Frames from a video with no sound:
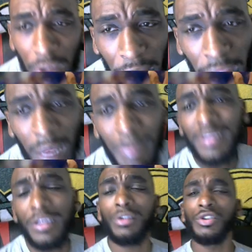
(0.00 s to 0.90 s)
that I'm gonna
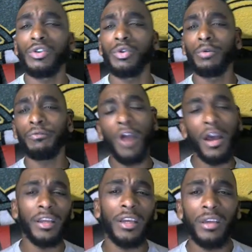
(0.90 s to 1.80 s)
sell to you on
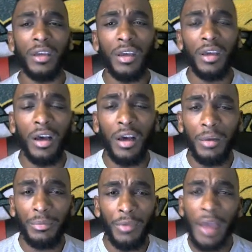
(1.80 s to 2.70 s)
Friday.
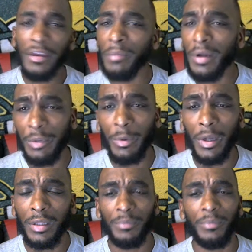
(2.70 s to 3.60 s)
Have your money ready.